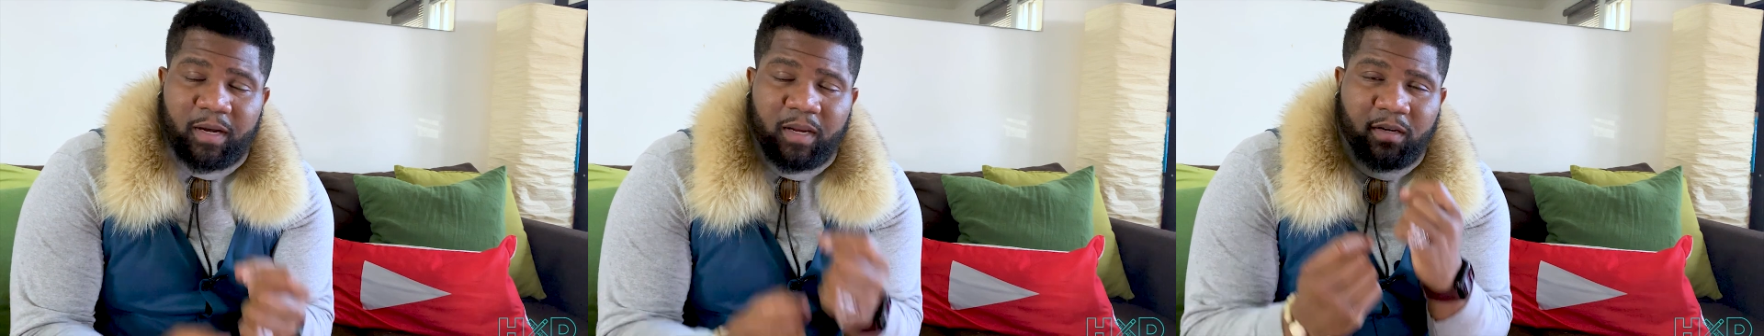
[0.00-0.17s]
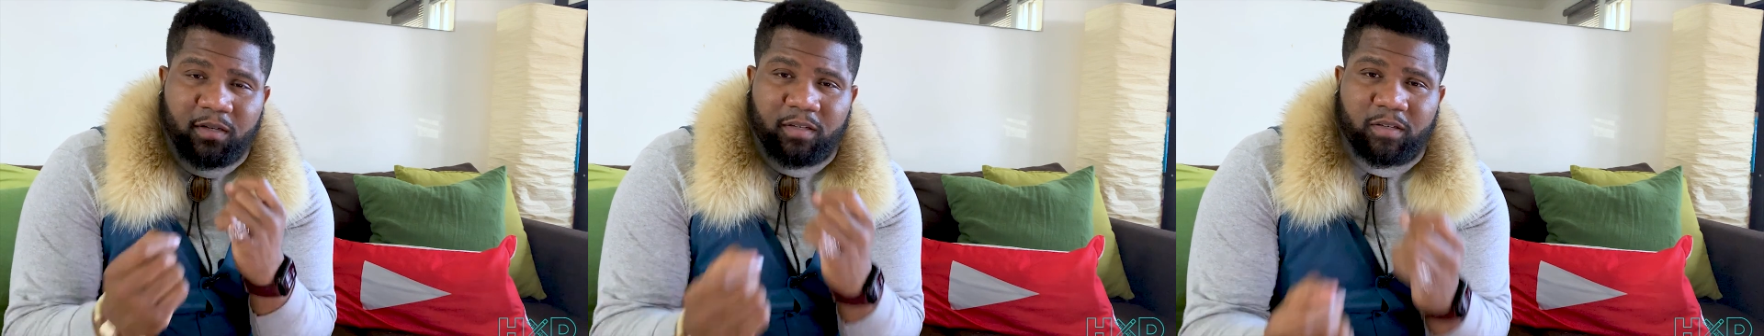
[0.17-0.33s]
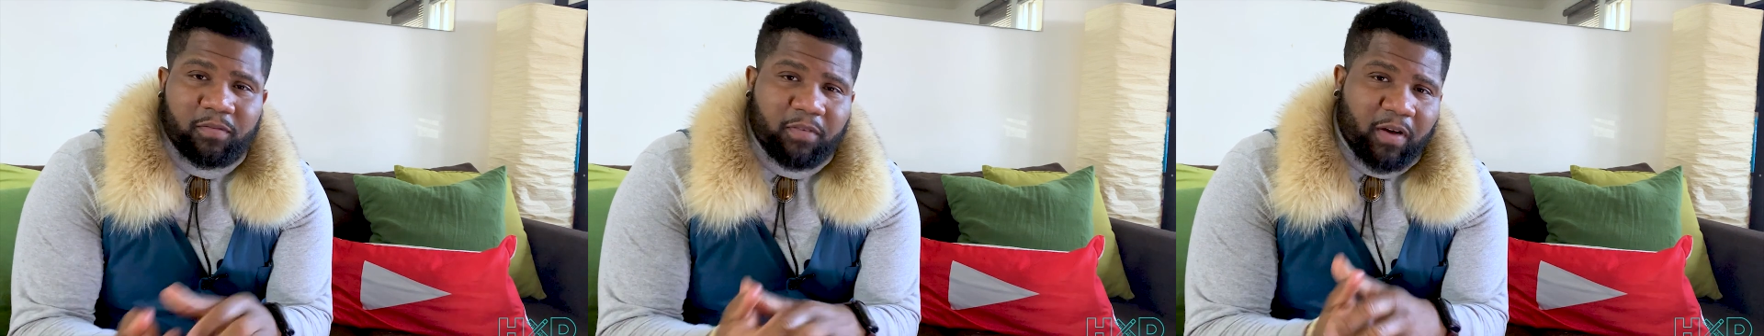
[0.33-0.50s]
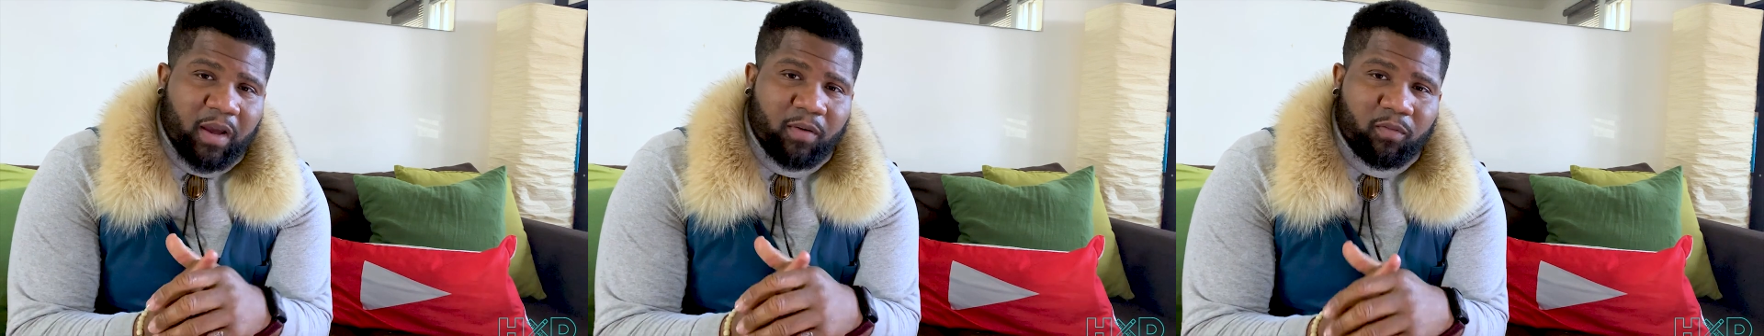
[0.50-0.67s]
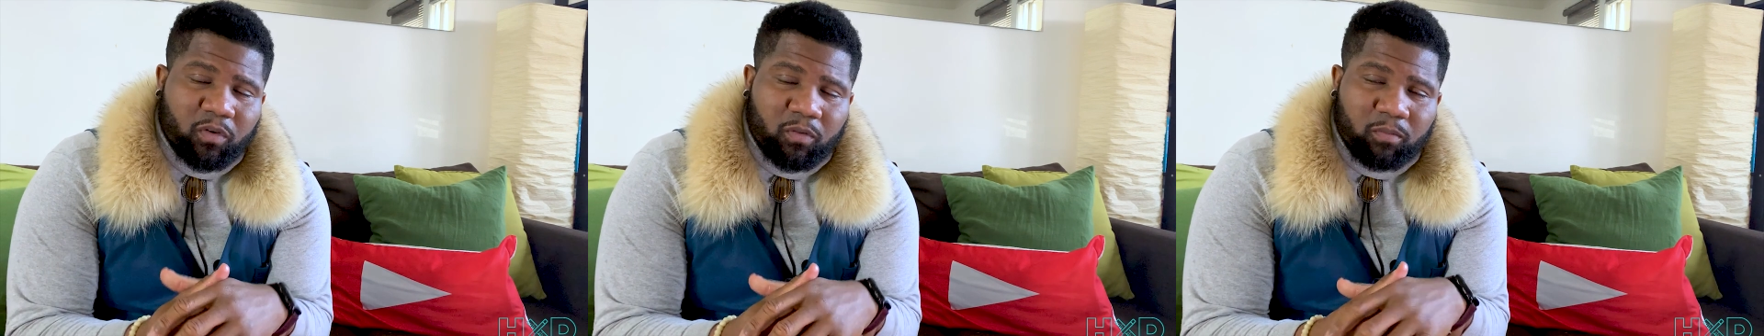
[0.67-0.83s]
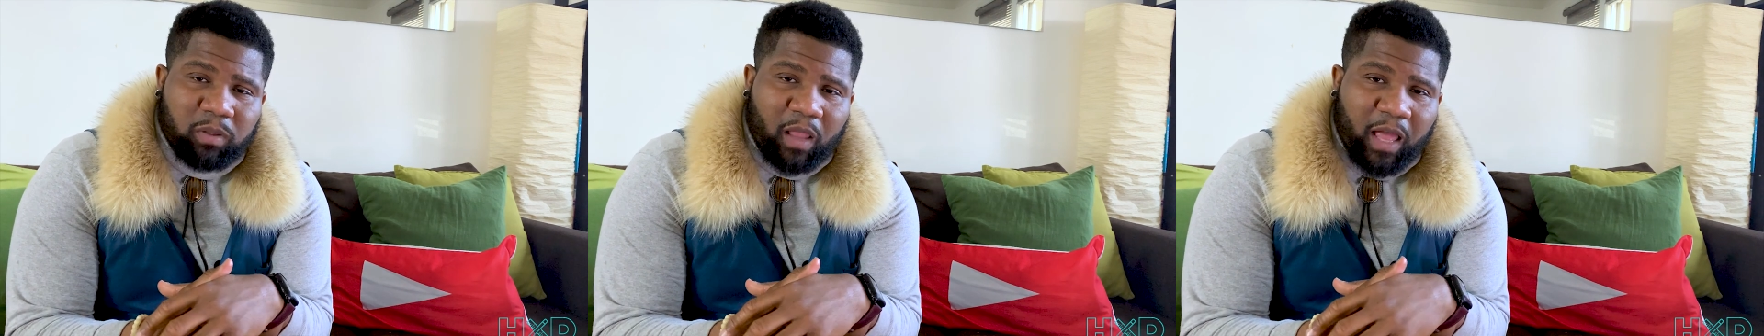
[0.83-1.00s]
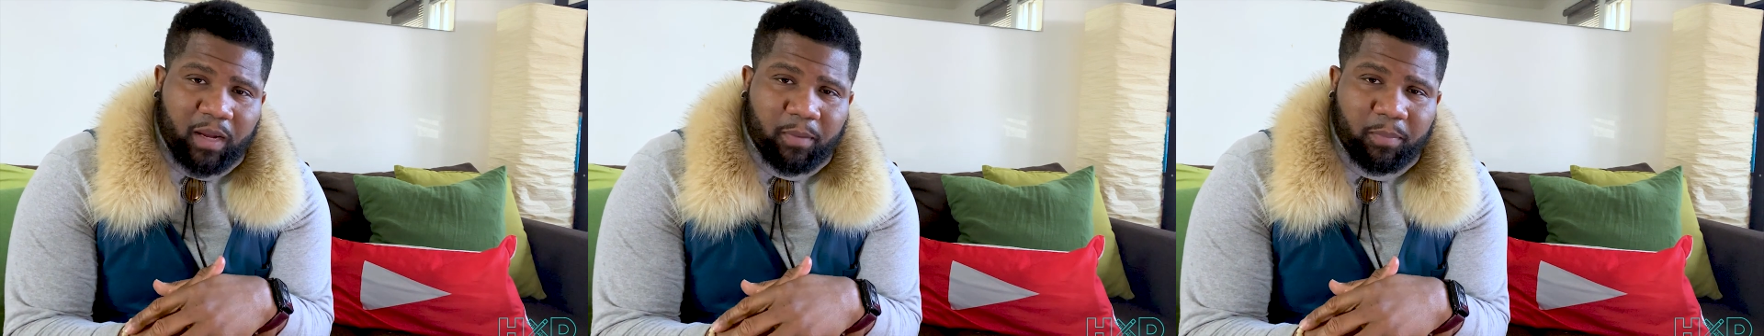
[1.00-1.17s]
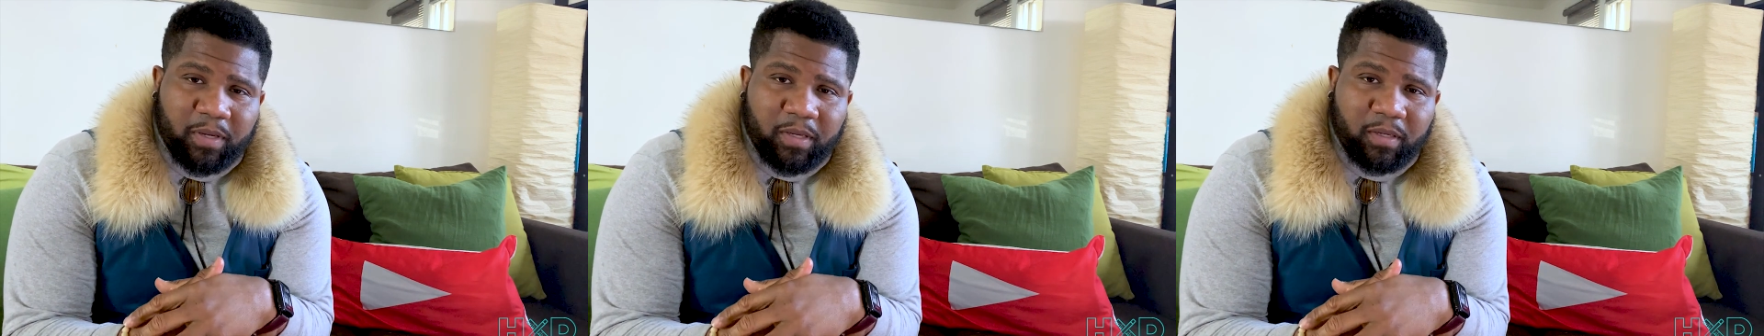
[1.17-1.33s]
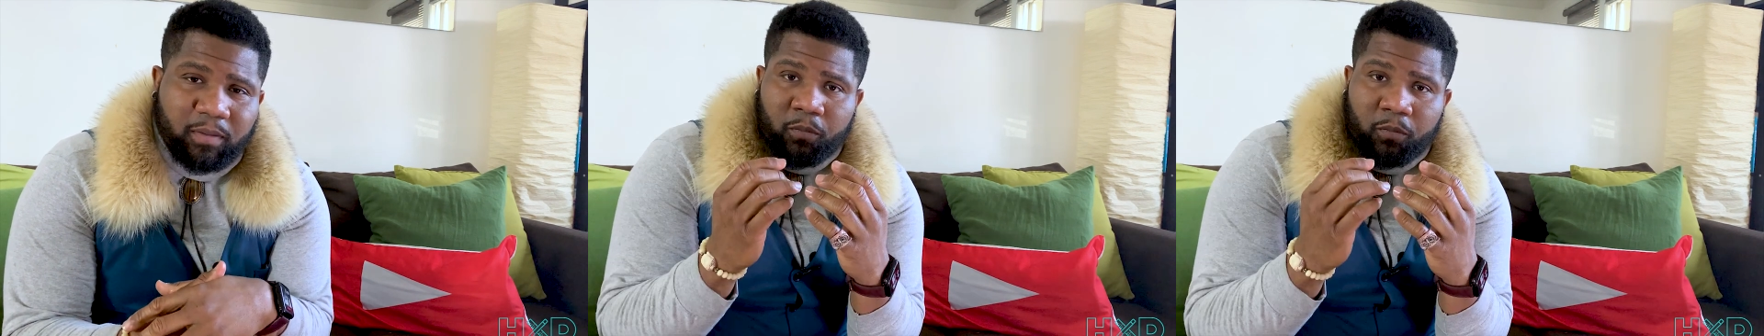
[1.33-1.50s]
and the survival of black
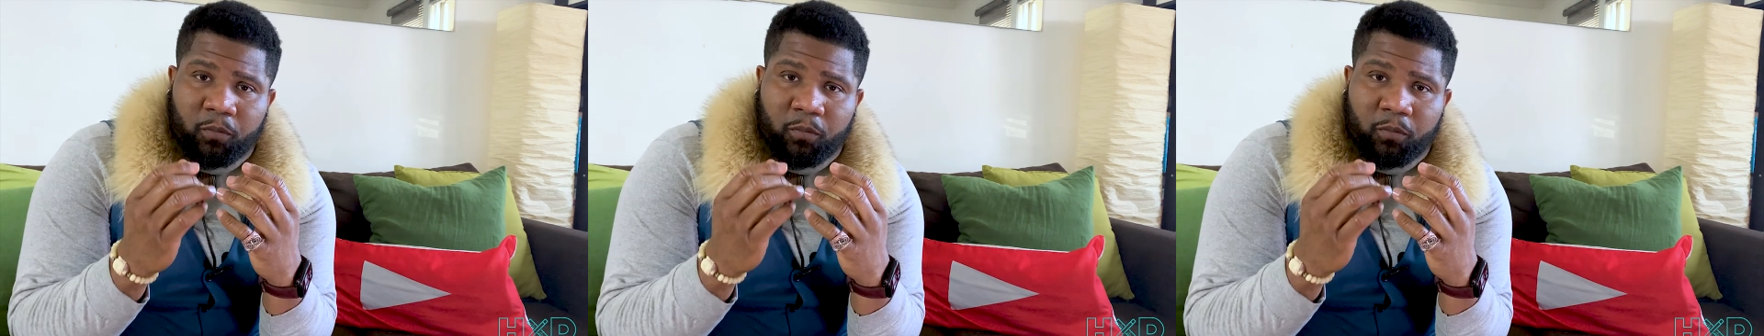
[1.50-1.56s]
men?